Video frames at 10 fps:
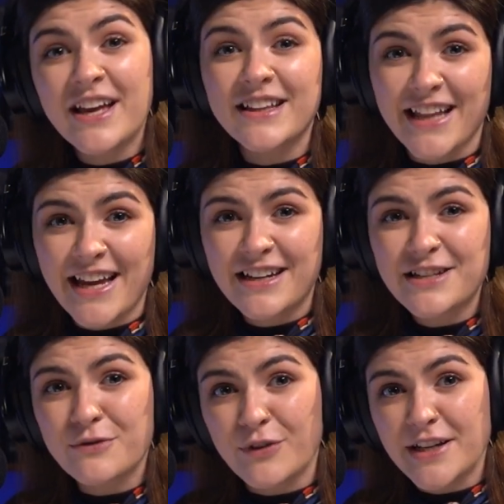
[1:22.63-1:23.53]
Like
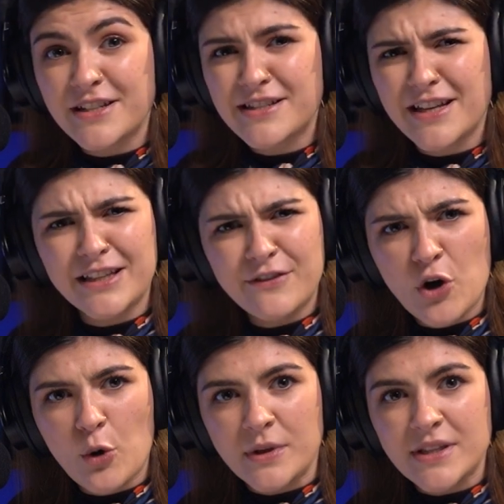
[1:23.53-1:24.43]
us, rate us, and leave
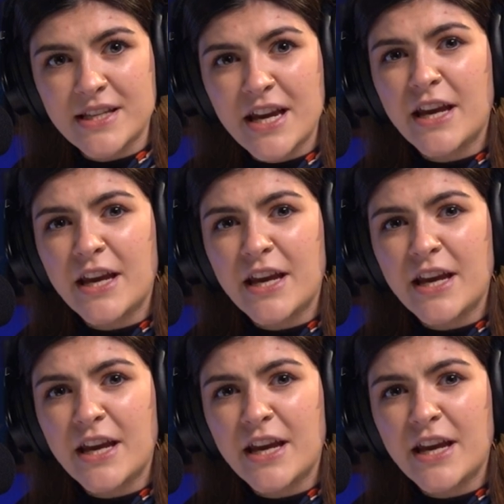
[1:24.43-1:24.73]
comments.